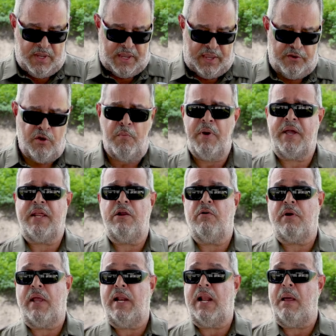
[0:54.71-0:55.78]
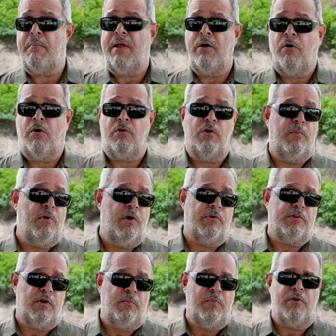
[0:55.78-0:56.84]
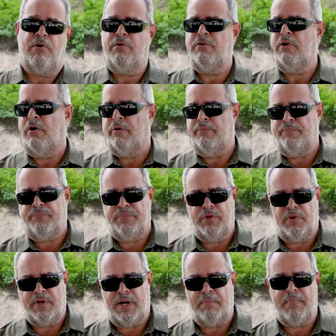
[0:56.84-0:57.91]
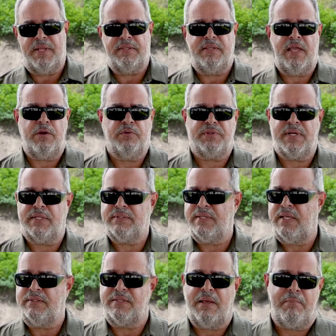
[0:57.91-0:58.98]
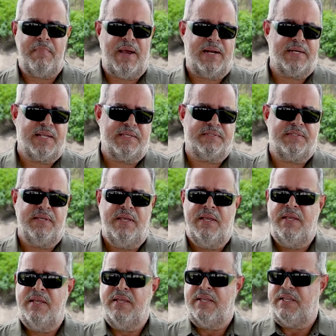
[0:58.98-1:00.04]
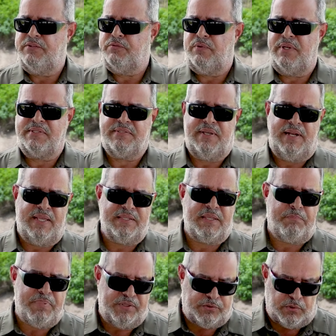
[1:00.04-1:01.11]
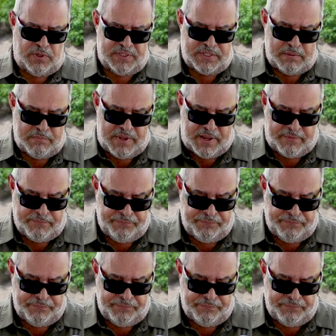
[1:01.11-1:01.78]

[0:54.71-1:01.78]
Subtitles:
Do I think it's the best of the best? No, not really. There are many other brands that are excellent pistols too.